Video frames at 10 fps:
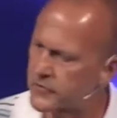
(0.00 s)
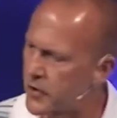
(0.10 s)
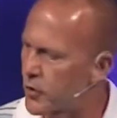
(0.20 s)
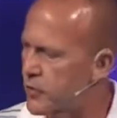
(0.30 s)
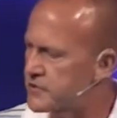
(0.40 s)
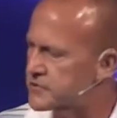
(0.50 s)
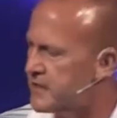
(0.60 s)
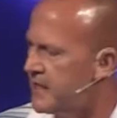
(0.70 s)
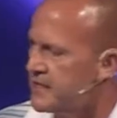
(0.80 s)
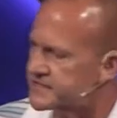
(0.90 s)
know, when you're
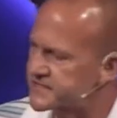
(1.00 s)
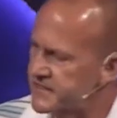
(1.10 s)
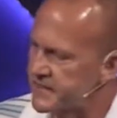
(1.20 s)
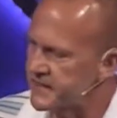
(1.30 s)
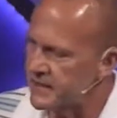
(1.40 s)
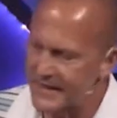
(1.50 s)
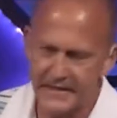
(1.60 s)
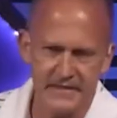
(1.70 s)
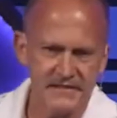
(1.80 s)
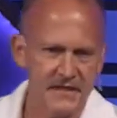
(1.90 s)
sitting,
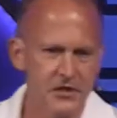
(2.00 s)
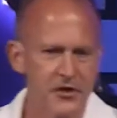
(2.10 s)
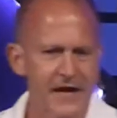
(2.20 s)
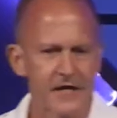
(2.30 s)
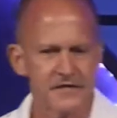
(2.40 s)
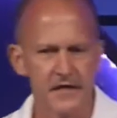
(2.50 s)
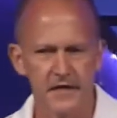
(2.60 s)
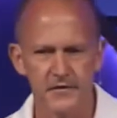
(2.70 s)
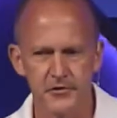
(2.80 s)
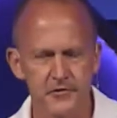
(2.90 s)
ladies, getting your hair
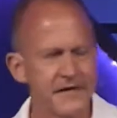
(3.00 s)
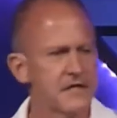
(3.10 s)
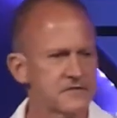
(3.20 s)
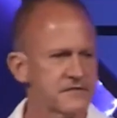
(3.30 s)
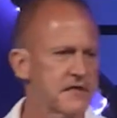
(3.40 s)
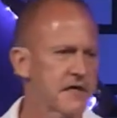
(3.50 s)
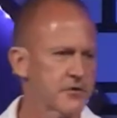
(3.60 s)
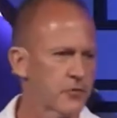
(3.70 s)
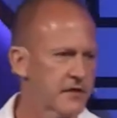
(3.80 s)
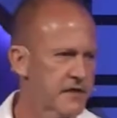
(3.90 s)
done or your nails done or
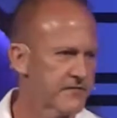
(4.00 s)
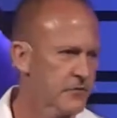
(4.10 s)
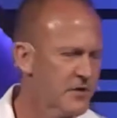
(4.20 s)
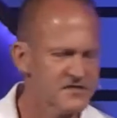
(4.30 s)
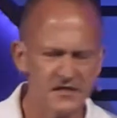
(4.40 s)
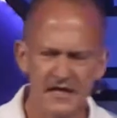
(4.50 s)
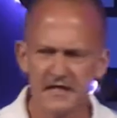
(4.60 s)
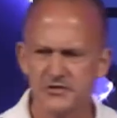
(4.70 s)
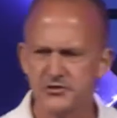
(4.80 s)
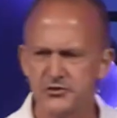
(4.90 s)
whatever. What's the
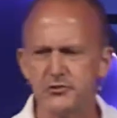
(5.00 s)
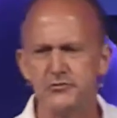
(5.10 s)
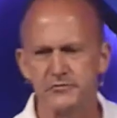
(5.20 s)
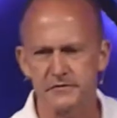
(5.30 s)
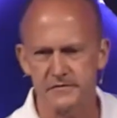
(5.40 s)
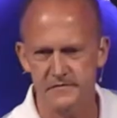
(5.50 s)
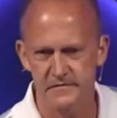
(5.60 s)
latest juice?